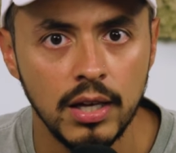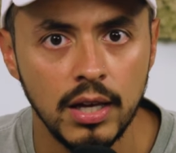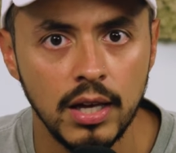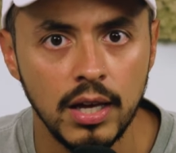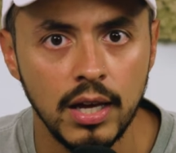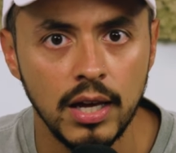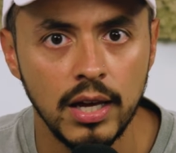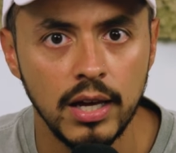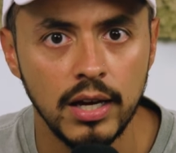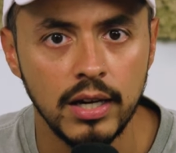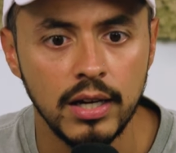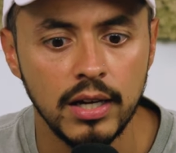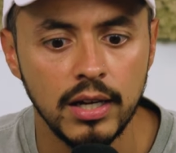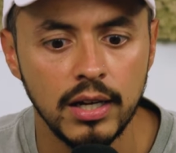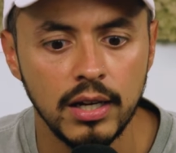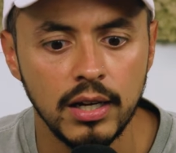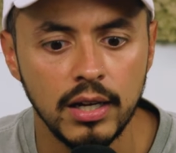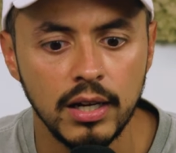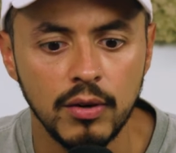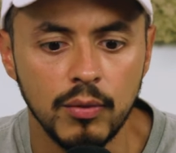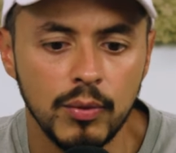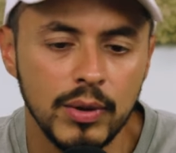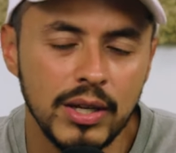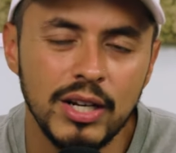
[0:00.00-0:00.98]
and
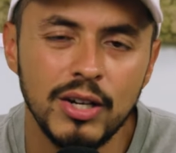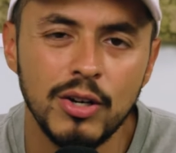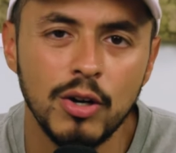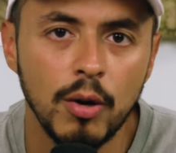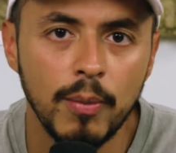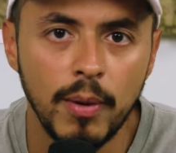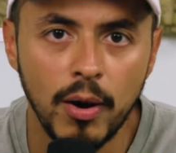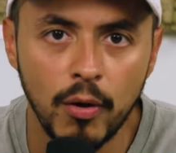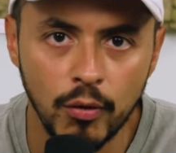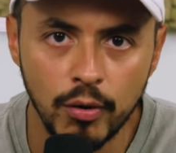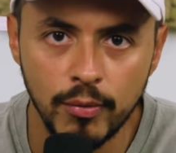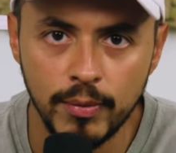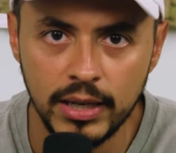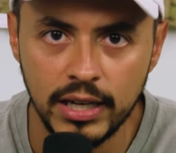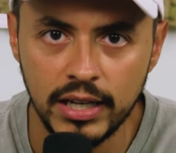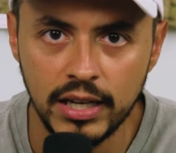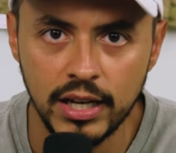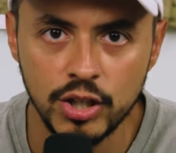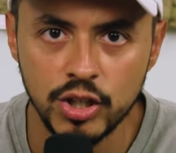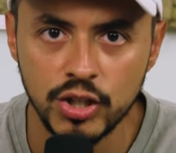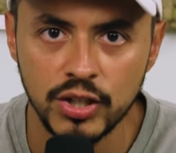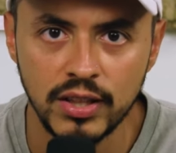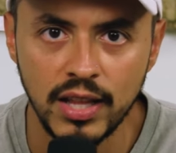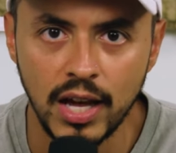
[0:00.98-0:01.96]
we didn't know about
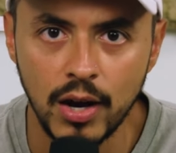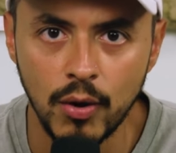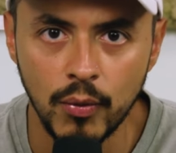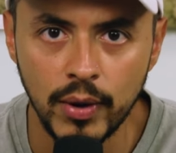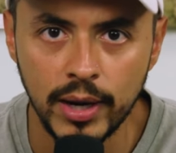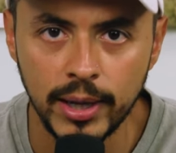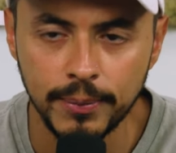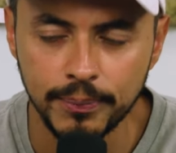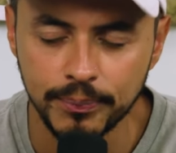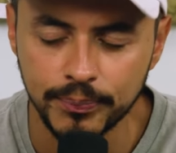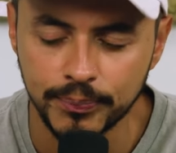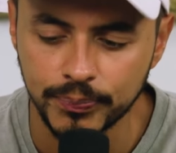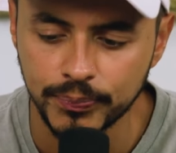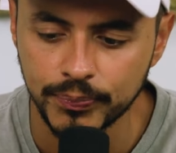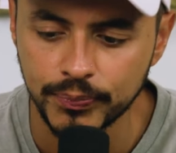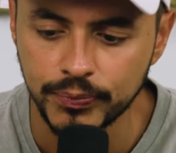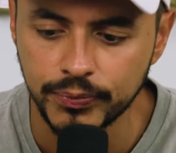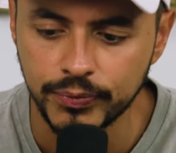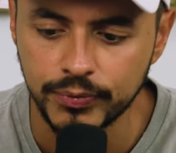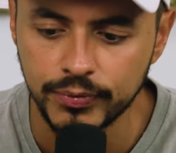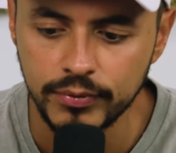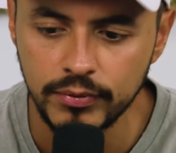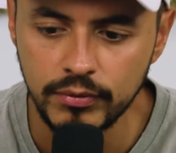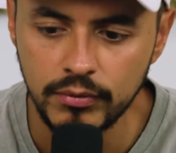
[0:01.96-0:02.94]
remediation that way,
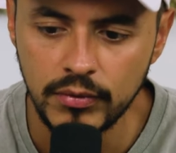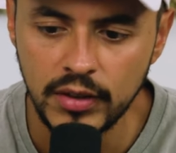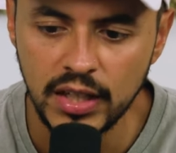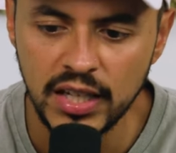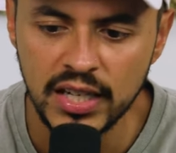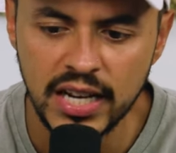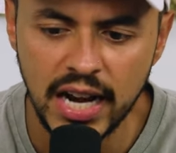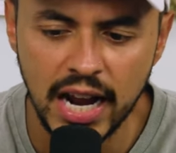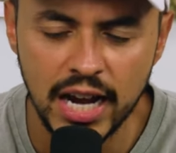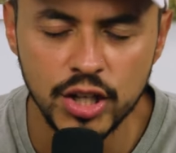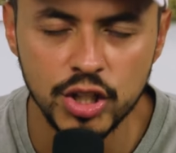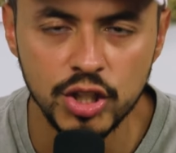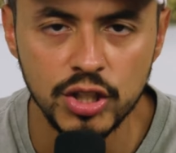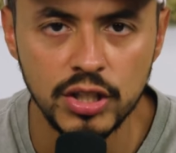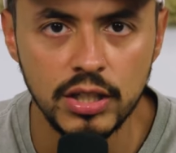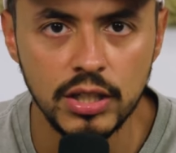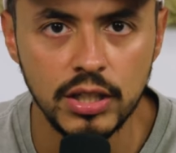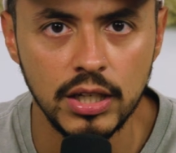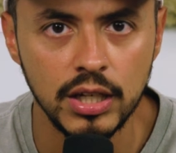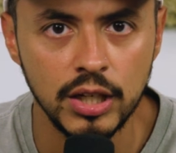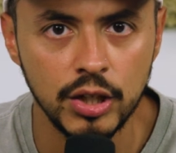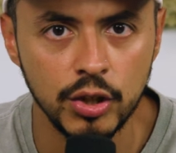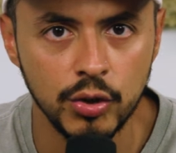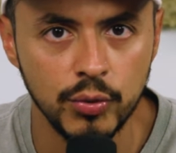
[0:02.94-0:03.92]
it actually
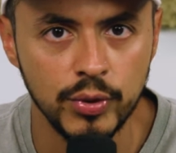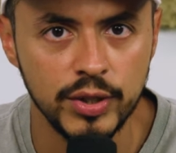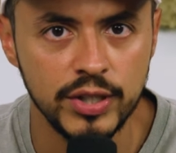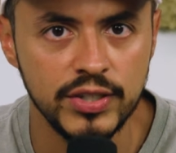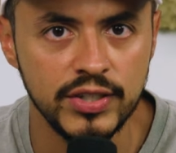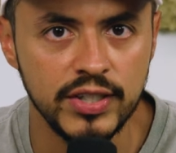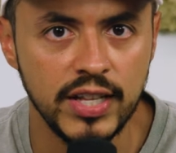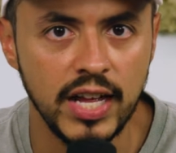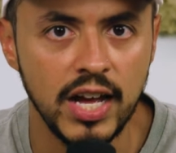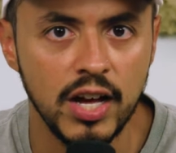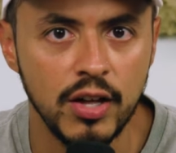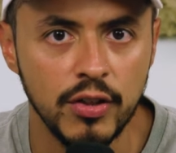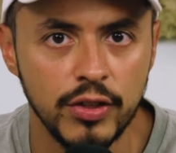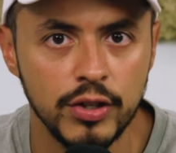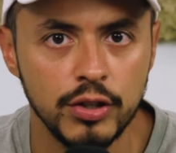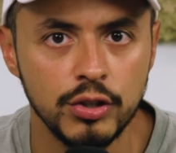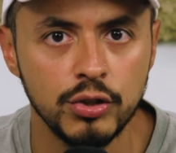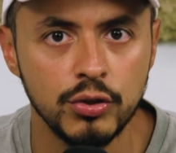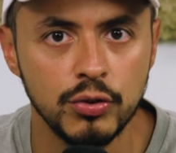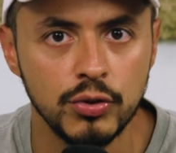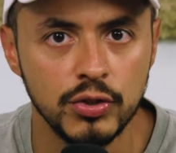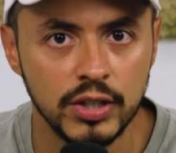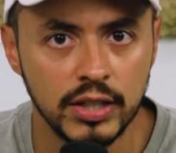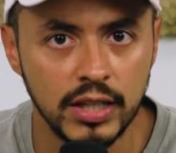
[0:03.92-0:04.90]
increased the health
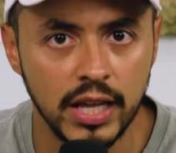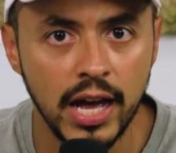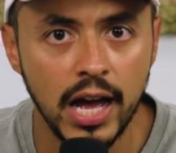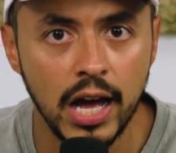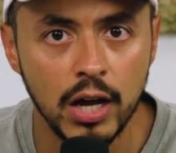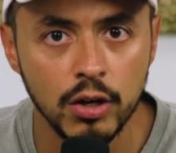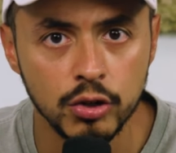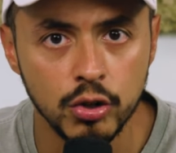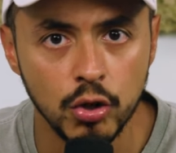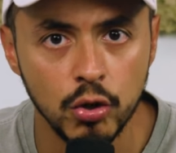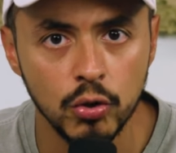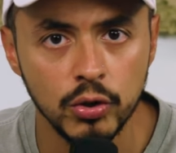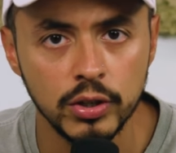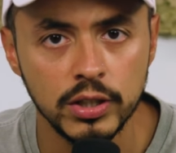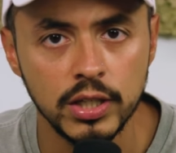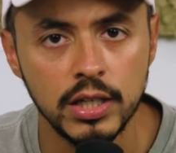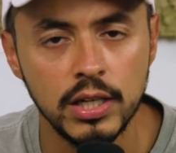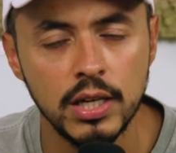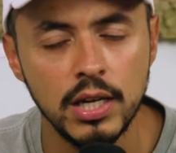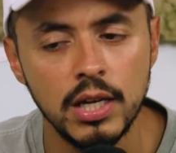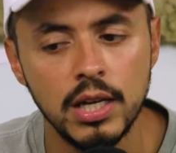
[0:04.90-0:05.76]
issues in the household.